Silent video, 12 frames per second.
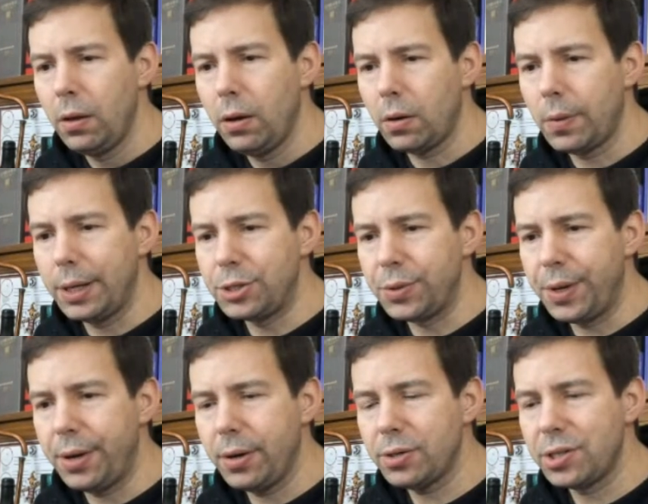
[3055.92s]
All right, so
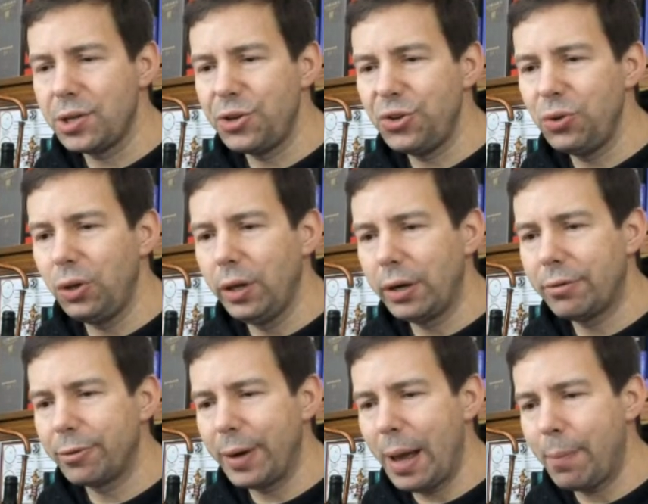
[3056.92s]
here's the new look
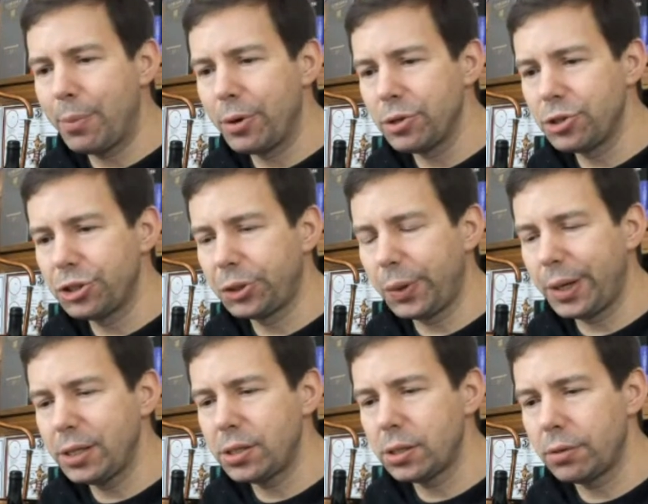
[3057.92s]
for Hepburn's
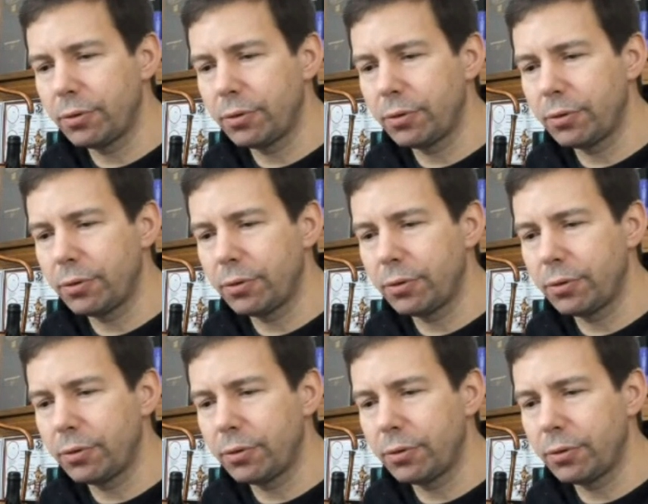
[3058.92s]
Choice